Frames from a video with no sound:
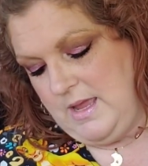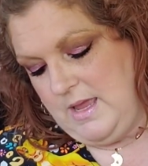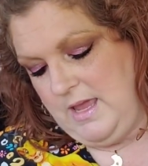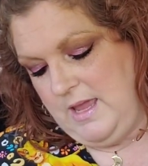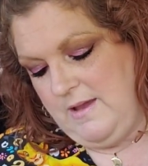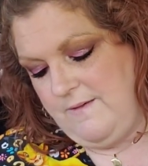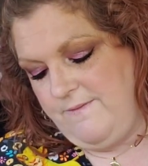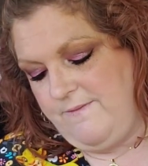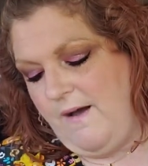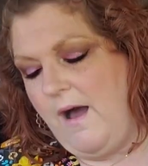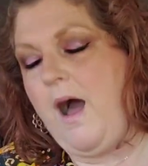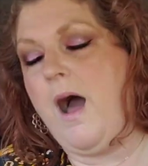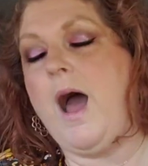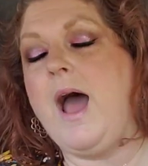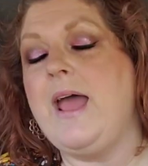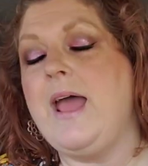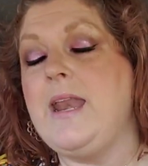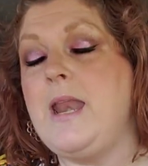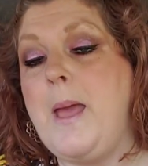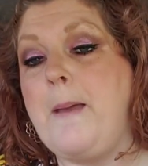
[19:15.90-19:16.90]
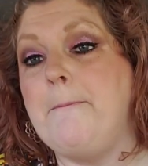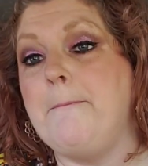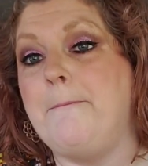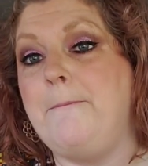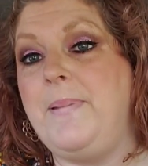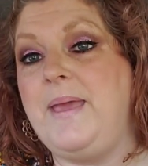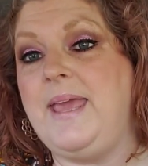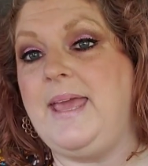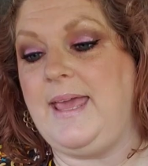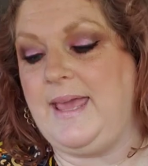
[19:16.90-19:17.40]
Yvonne
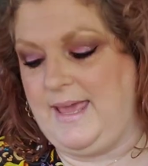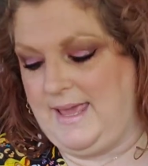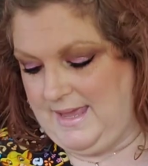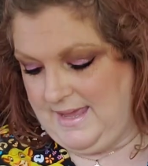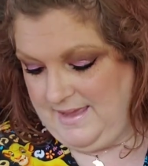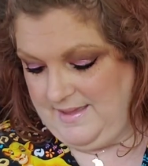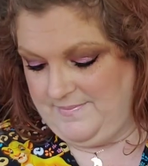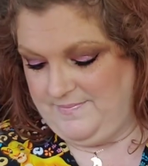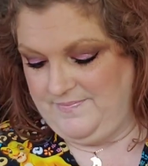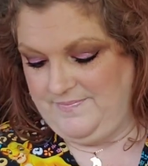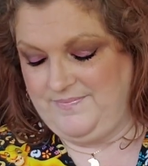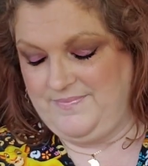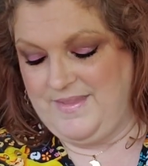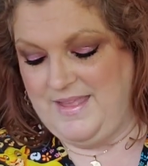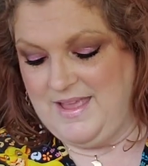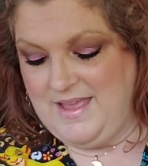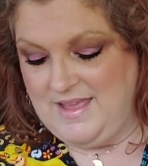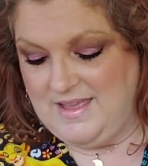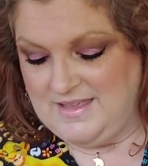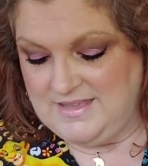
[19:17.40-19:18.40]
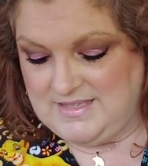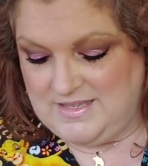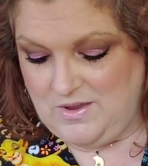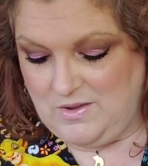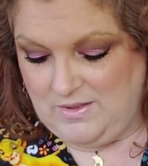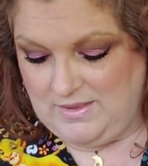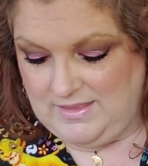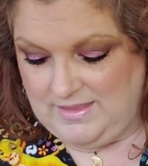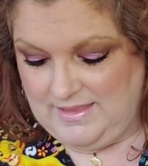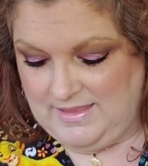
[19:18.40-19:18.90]
B.
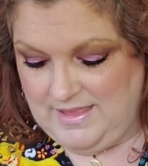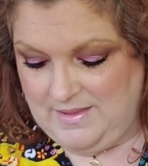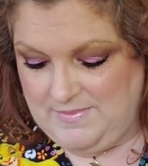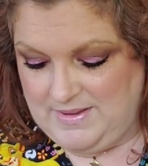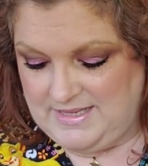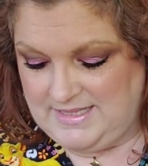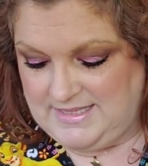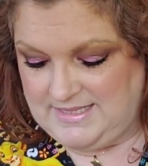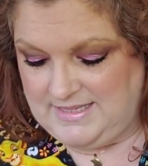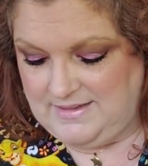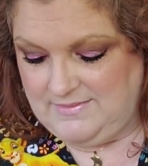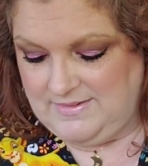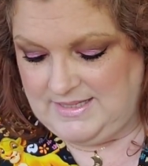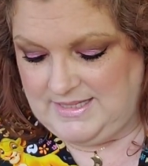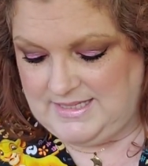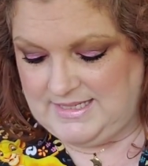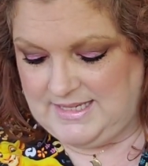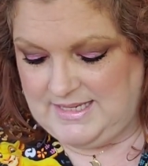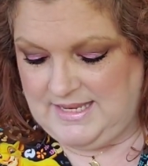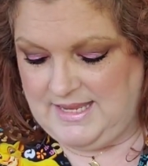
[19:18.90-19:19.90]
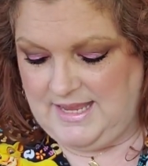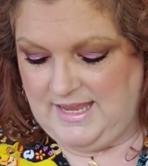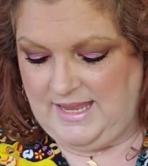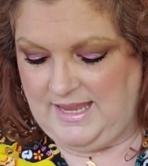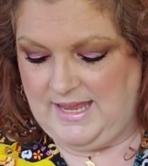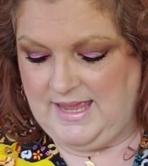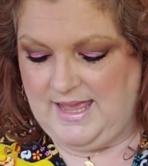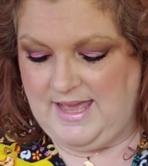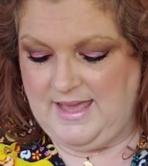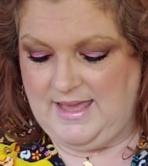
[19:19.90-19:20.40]
So let me see what's in
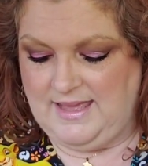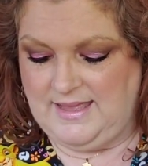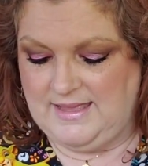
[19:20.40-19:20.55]
here.